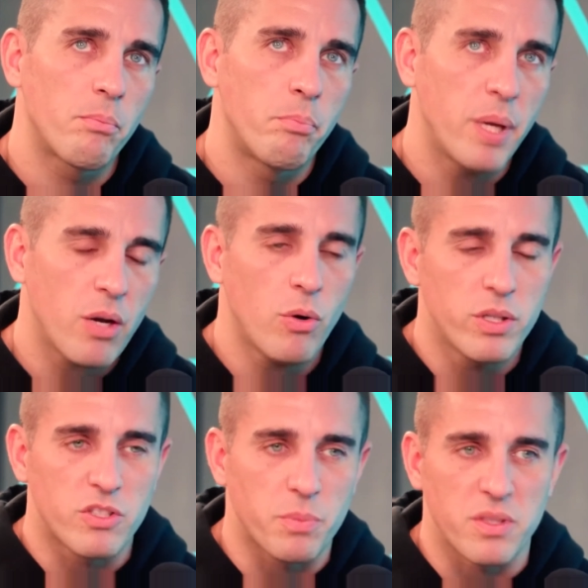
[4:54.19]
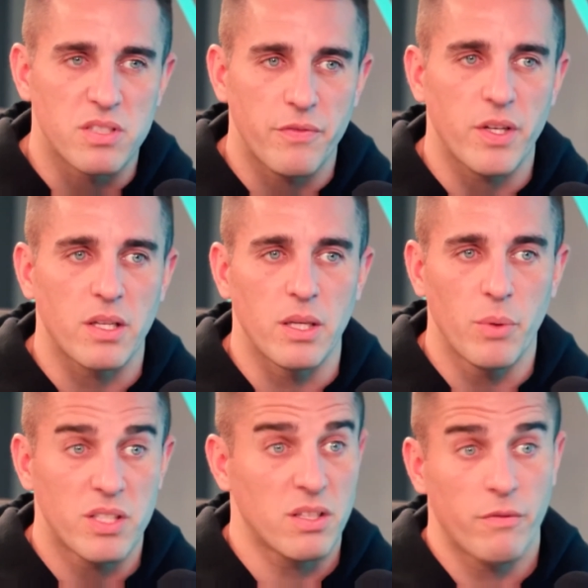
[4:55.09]
Bitcoin specifically,
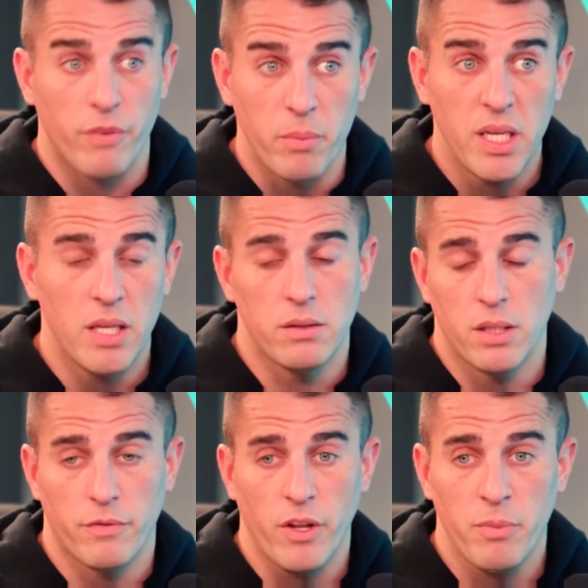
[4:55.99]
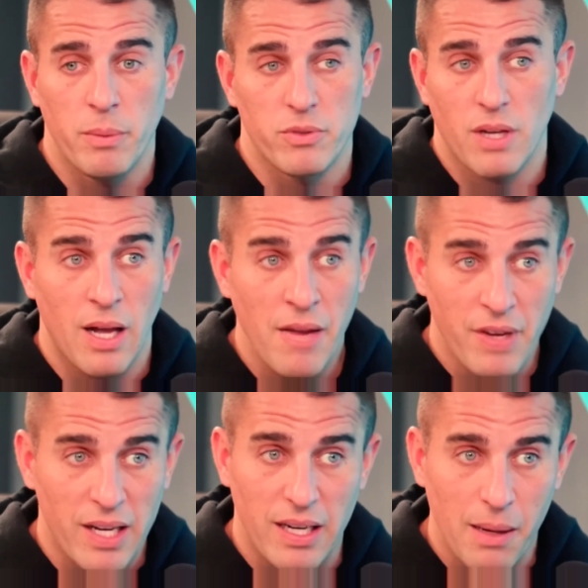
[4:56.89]
what it's done for me and for other people is I have
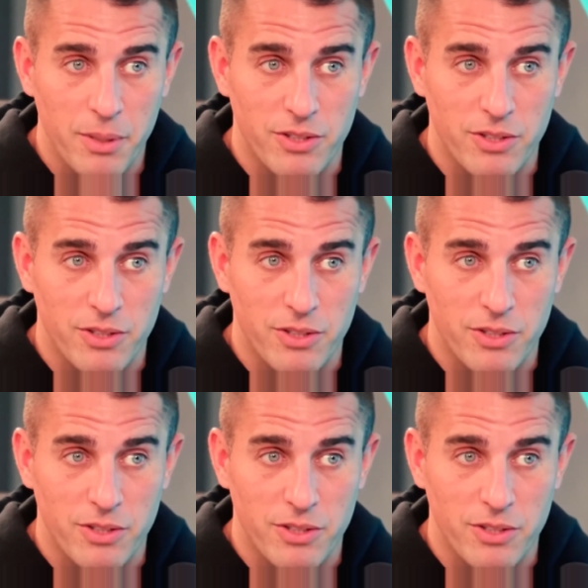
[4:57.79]
an economics